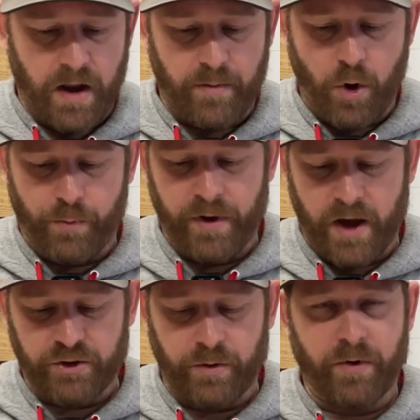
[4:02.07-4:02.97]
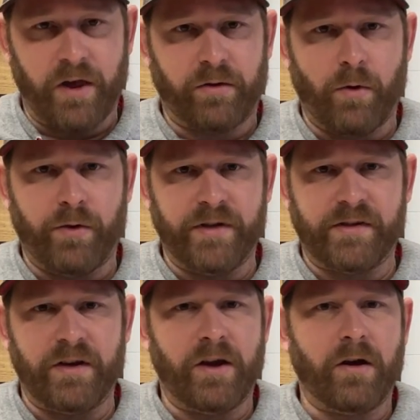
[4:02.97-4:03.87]
I'm hoping actually when I throw this
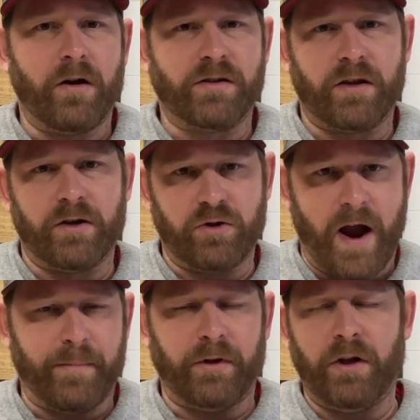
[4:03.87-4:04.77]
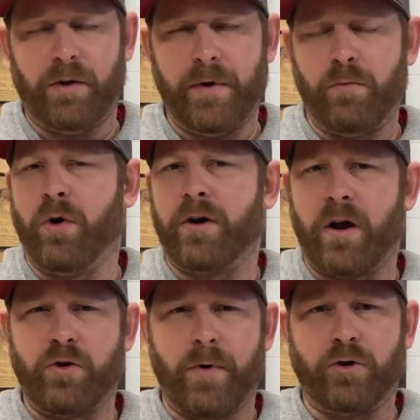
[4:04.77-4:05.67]
in here, it's going to drop a little bit more
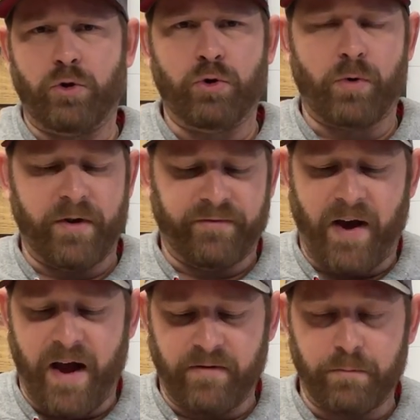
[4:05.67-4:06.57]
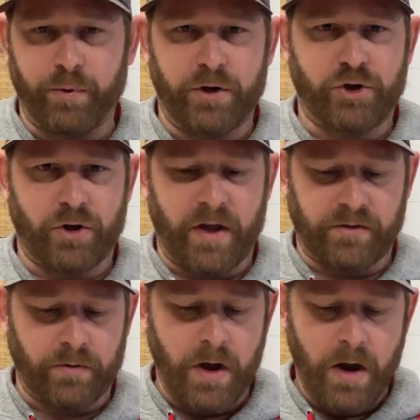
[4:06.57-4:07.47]
down to about 225. I'm pretty sure
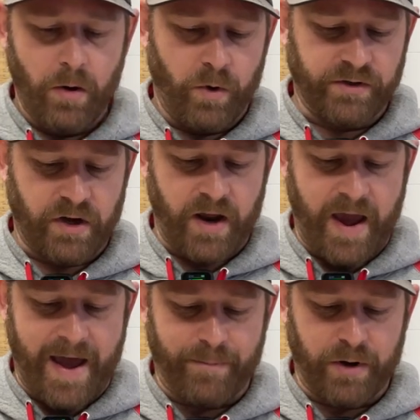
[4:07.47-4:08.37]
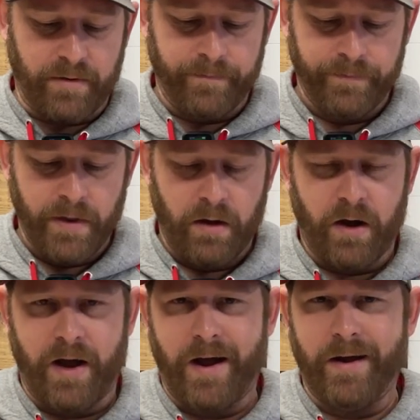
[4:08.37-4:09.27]
that's what's going to happen.
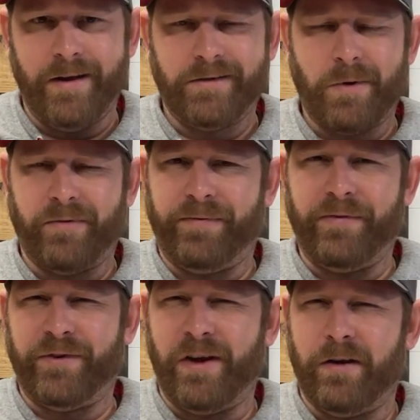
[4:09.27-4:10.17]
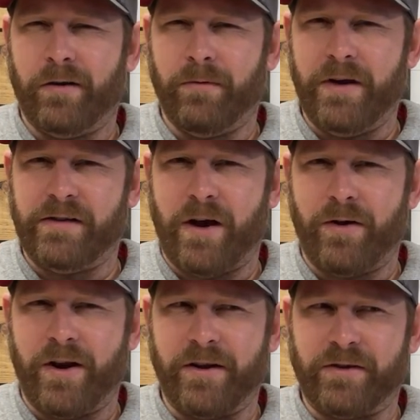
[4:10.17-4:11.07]
It's about 15 degrees
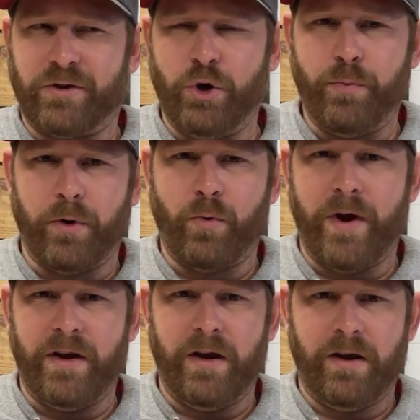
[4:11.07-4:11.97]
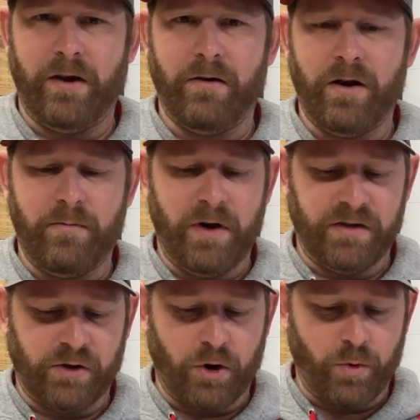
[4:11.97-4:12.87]
out, and it's super windy here in
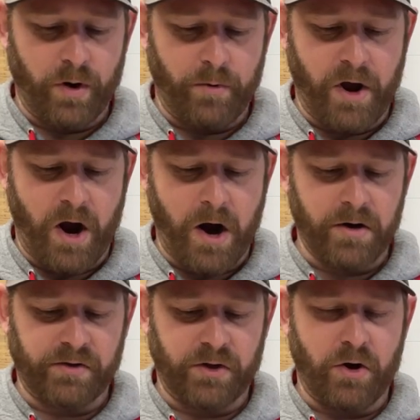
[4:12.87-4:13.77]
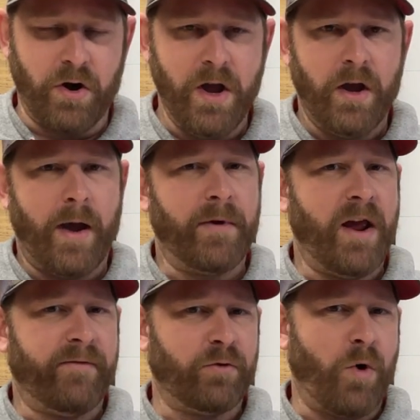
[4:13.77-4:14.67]
Minnesota where we are, so I'm going to
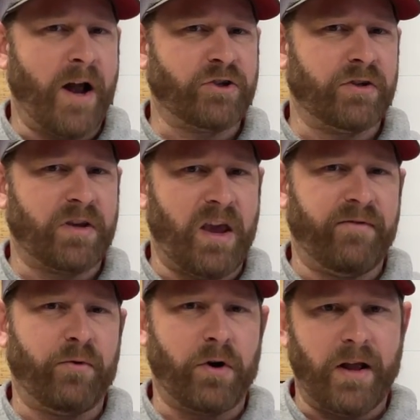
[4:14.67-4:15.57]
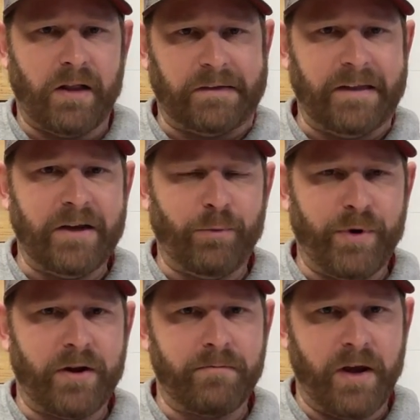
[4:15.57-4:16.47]
have to watch this K4L a little
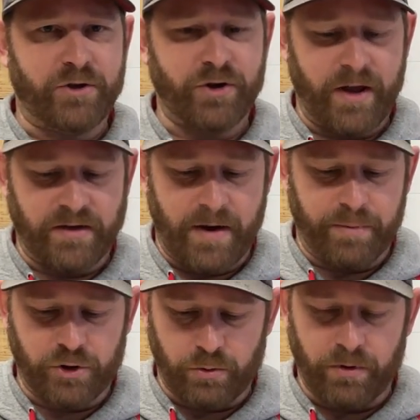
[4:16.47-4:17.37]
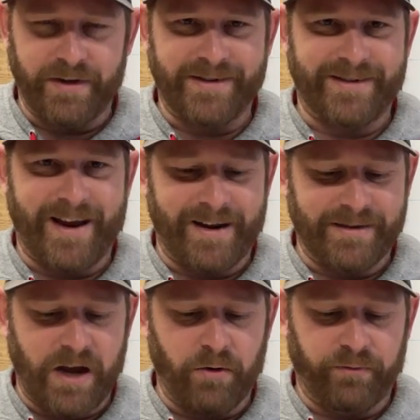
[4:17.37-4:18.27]
bit and make sure that temperature really
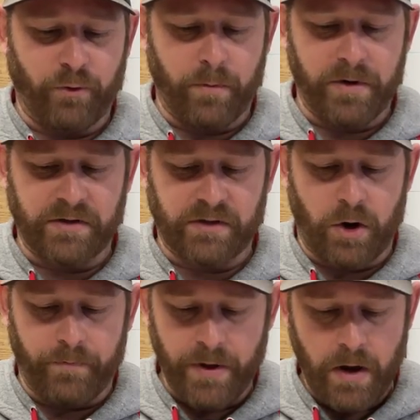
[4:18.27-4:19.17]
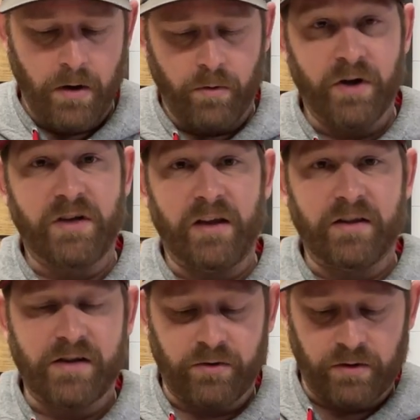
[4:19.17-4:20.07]
steadies out for me. So we're going to take
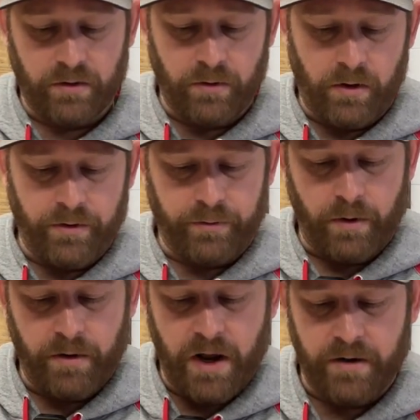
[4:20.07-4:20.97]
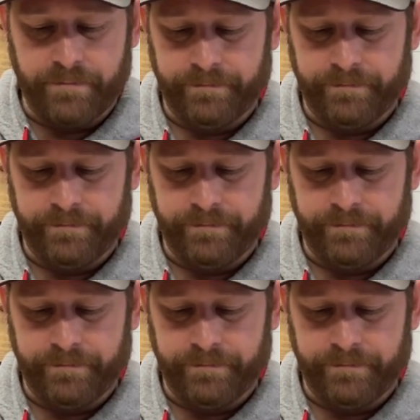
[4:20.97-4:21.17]
this out to the grill and throw it on.